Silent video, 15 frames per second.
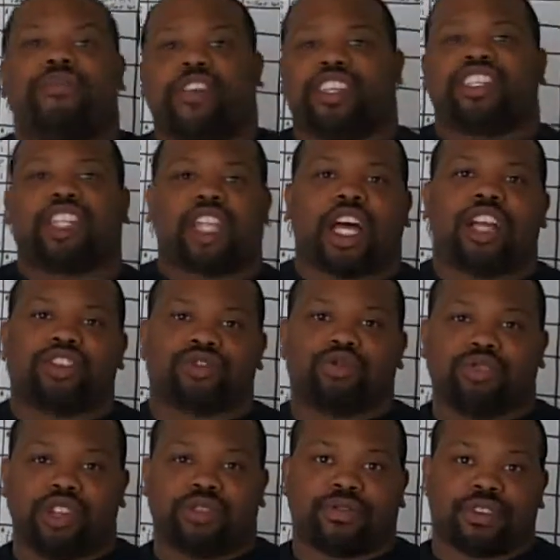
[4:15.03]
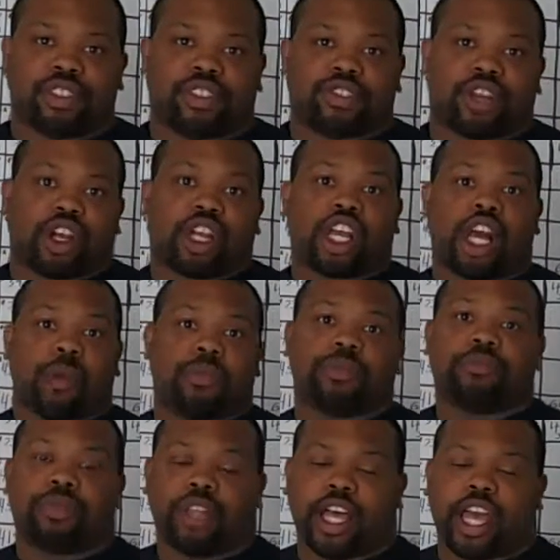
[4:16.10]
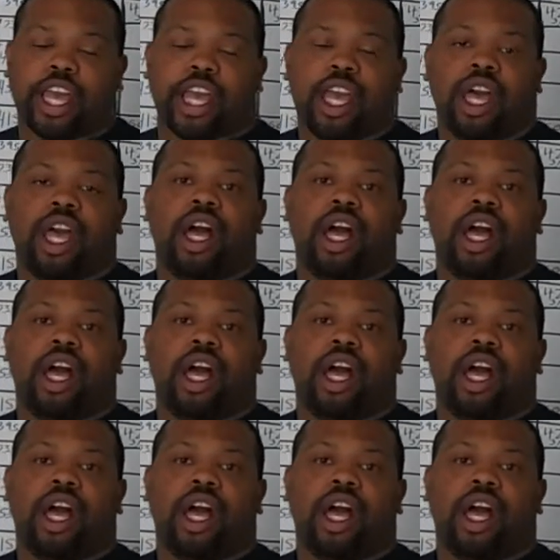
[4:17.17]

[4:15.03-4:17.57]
physiological differences are going to come into play